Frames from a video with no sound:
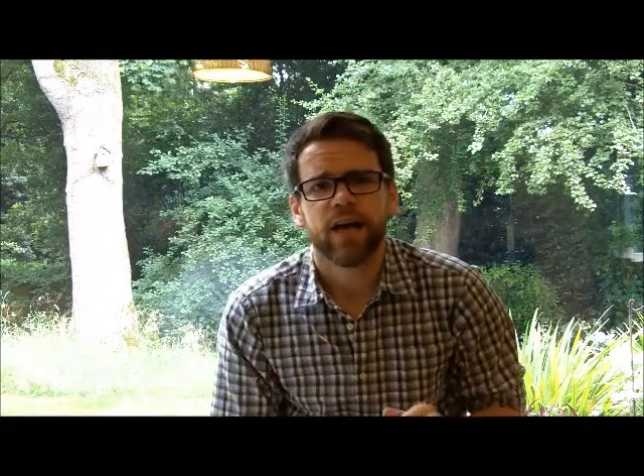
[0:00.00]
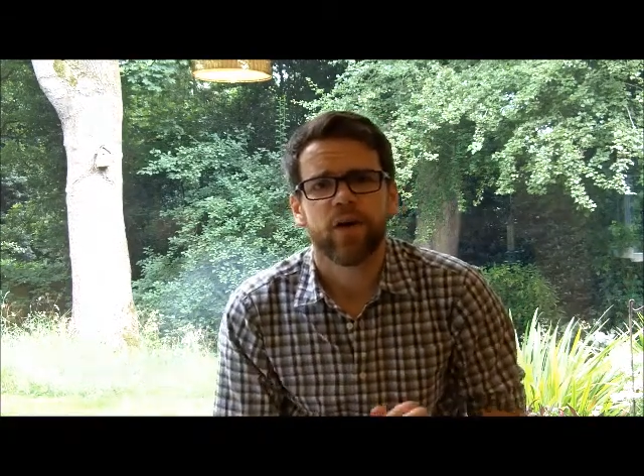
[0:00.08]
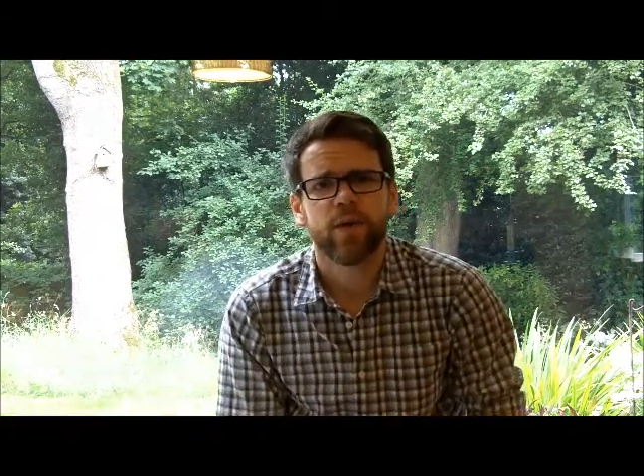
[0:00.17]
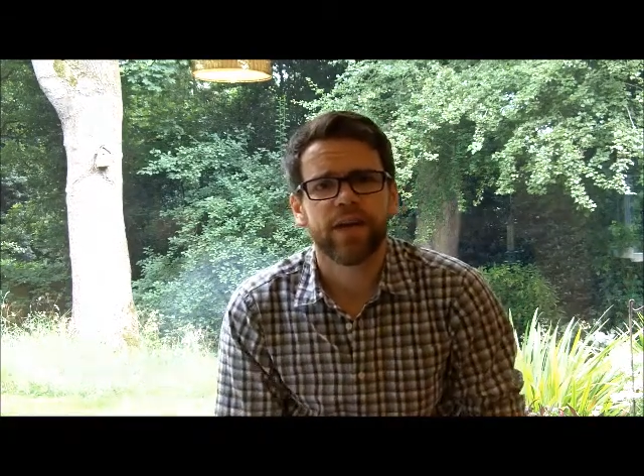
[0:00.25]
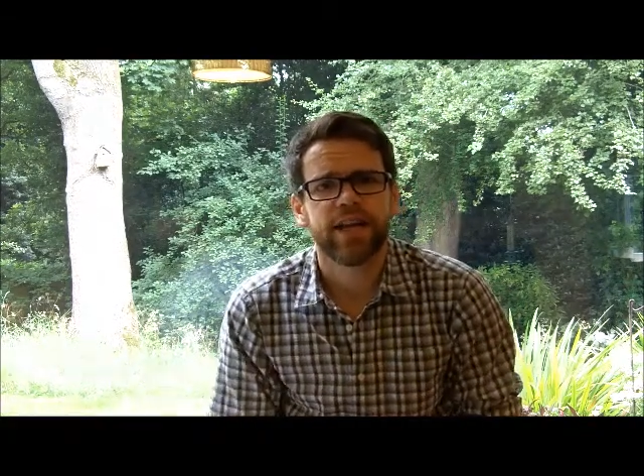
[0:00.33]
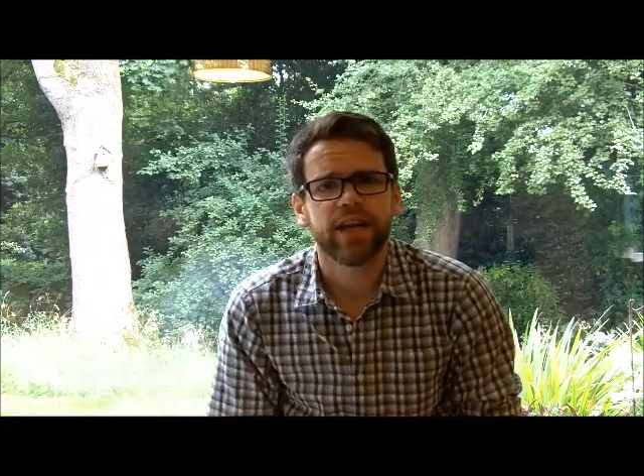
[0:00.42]

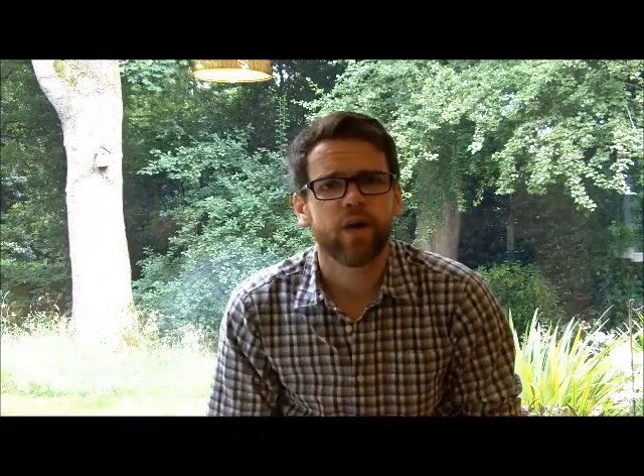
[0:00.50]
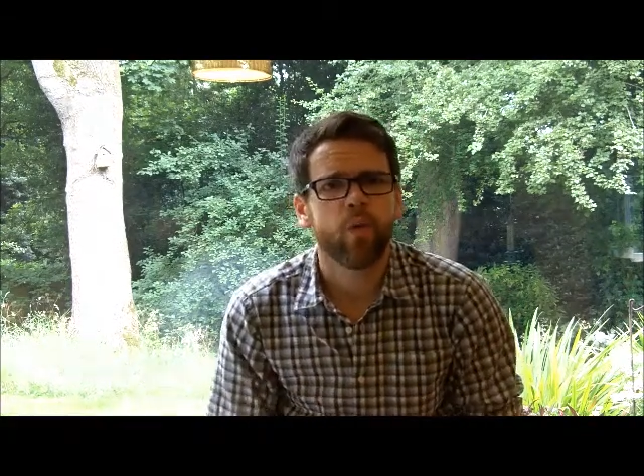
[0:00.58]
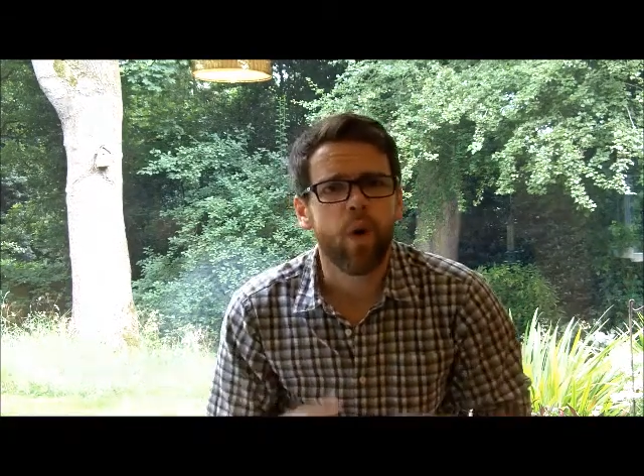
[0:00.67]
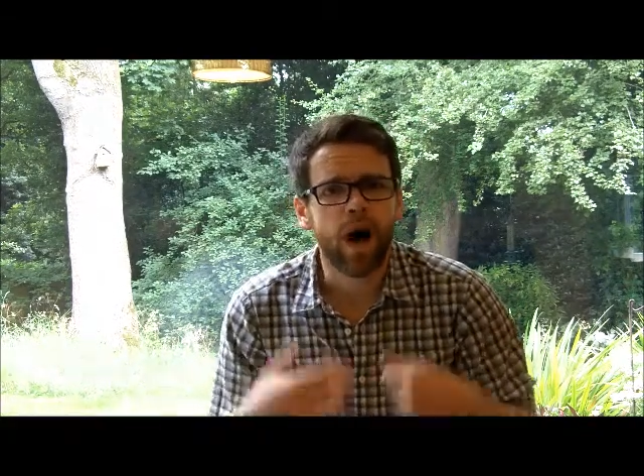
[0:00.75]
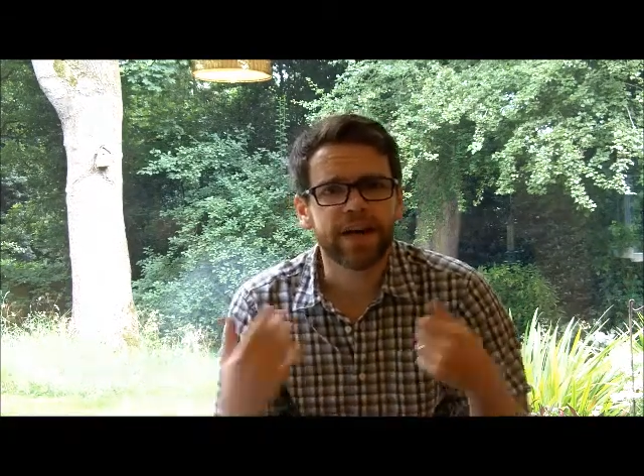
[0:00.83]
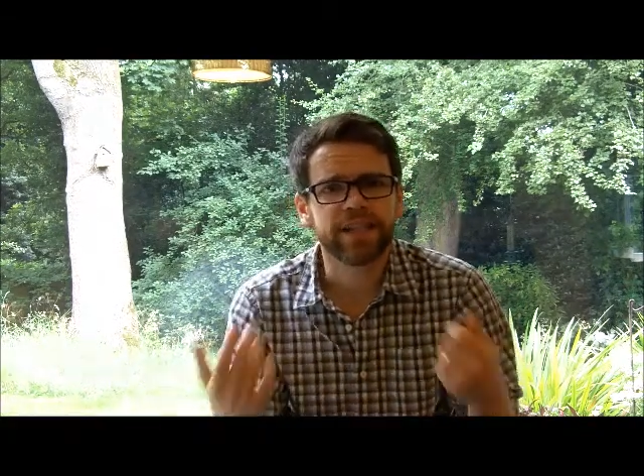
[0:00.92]
we needed a
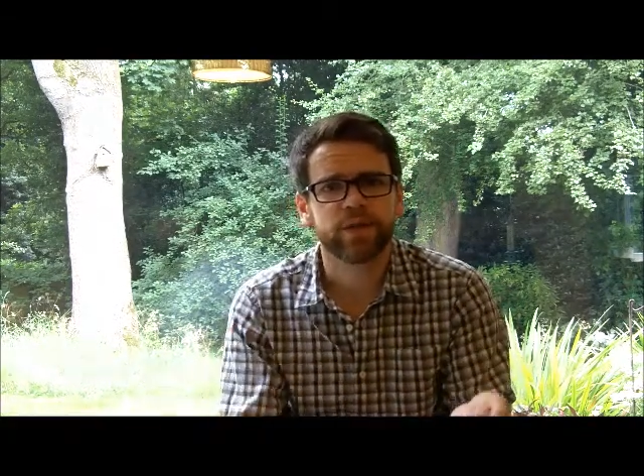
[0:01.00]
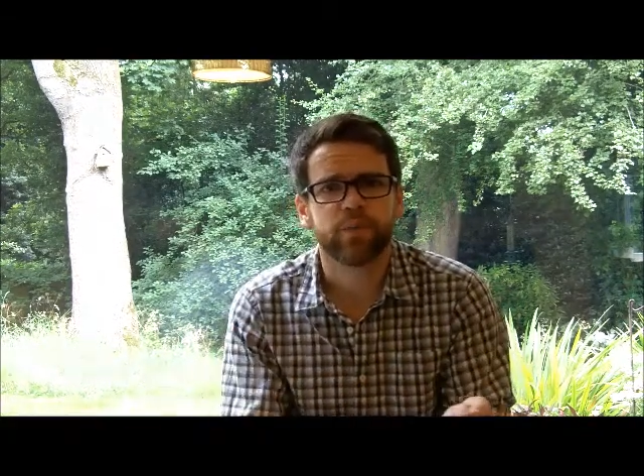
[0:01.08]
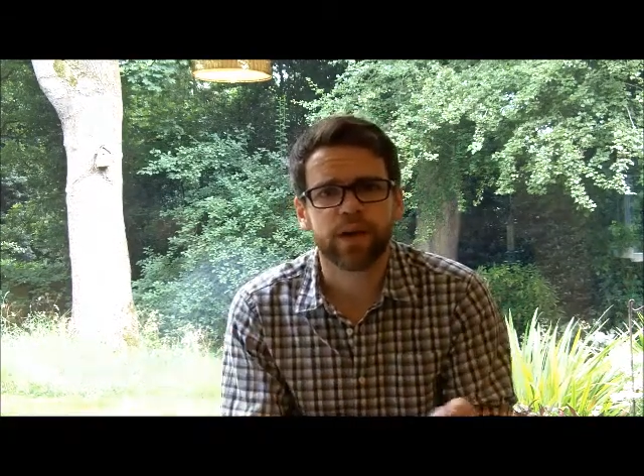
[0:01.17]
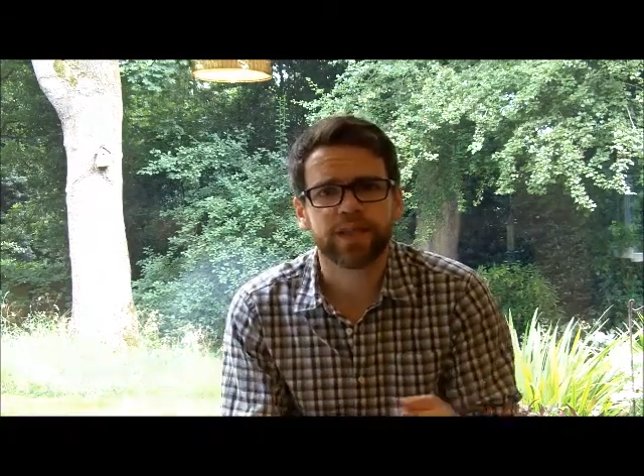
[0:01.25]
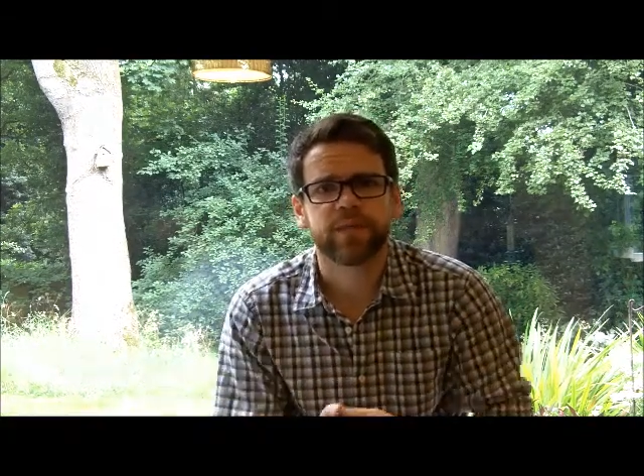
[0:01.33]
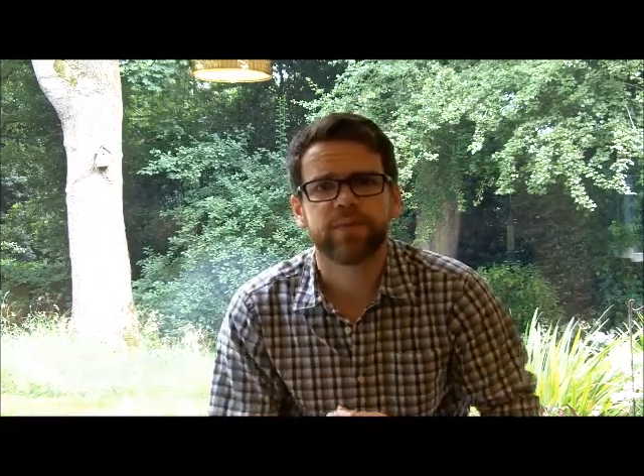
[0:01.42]

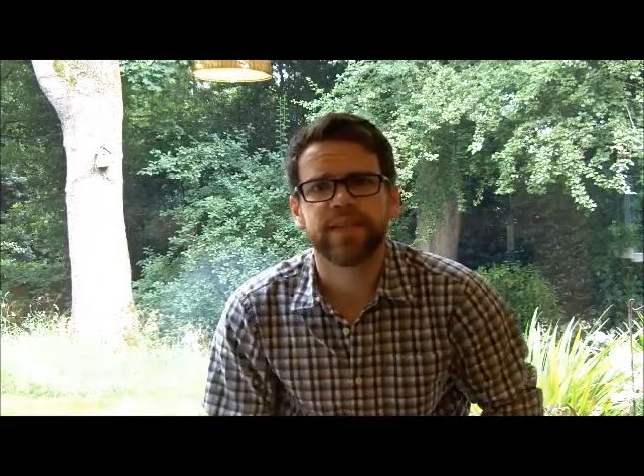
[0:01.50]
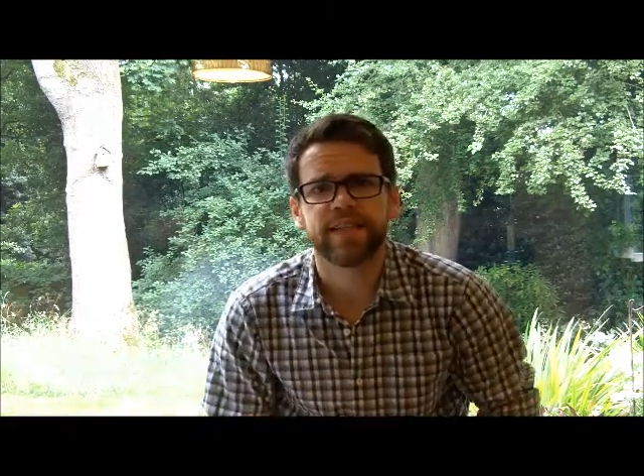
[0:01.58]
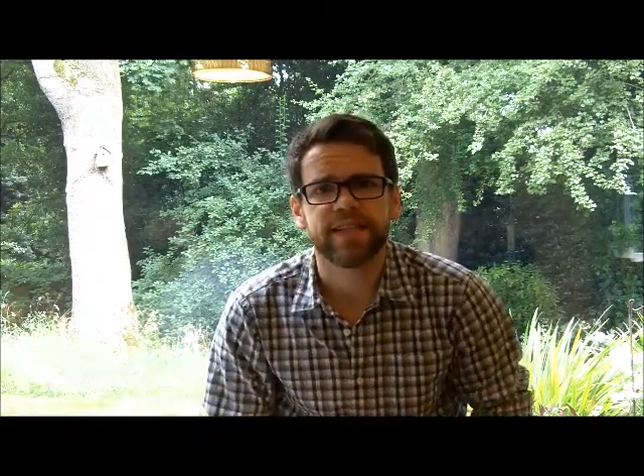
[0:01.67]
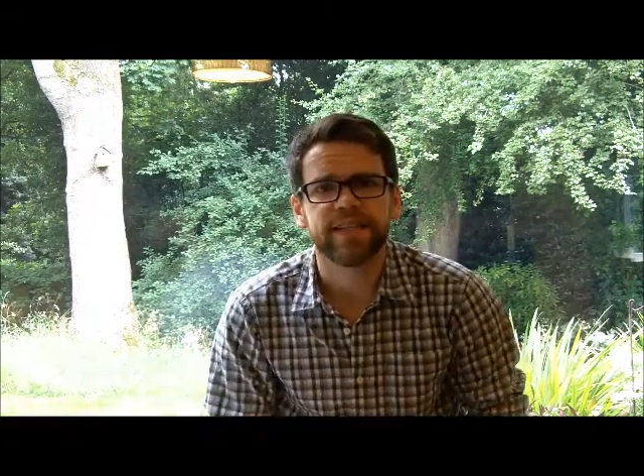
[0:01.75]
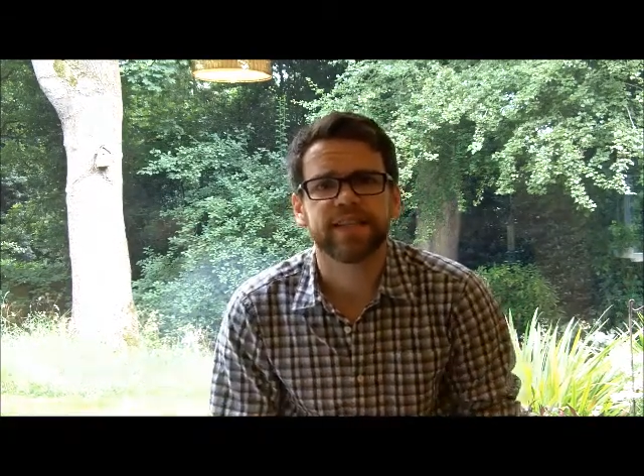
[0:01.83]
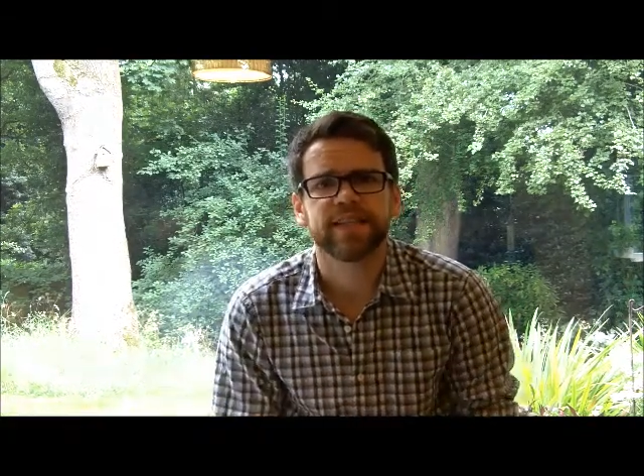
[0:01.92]
widespread
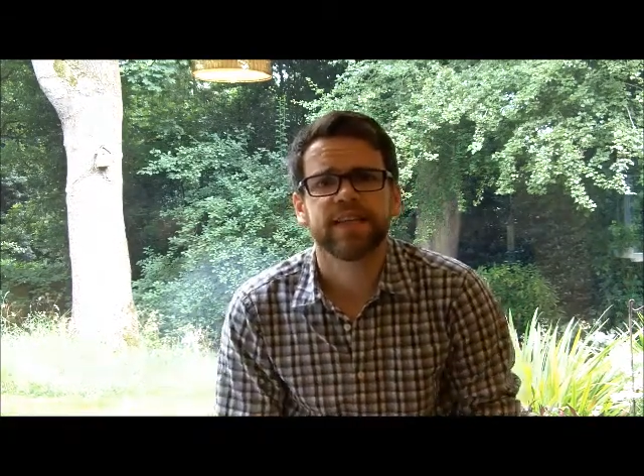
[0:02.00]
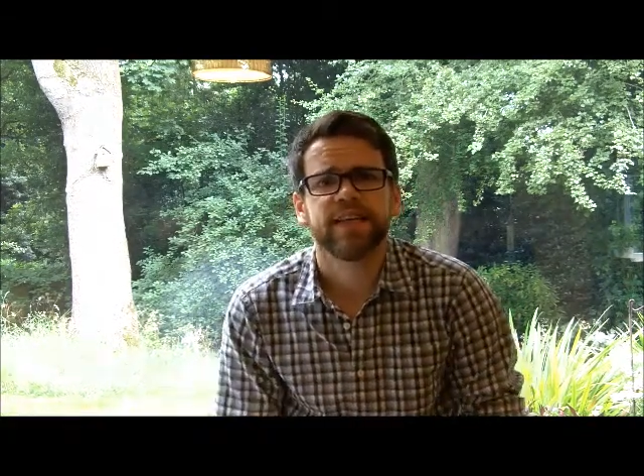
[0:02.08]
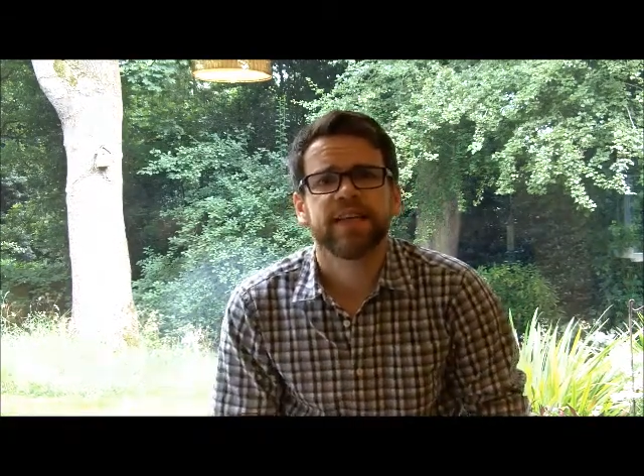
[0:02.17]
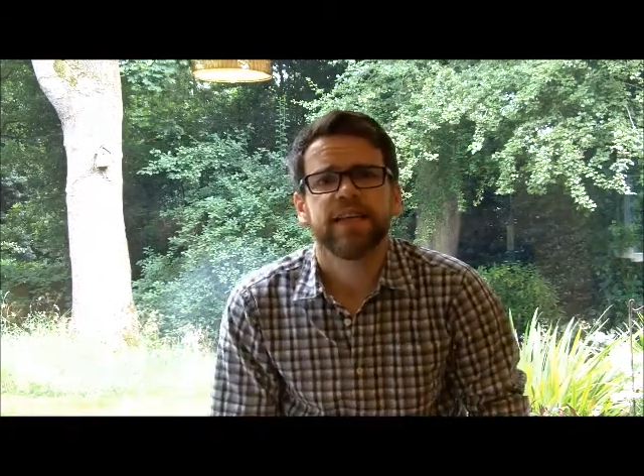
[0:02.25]
species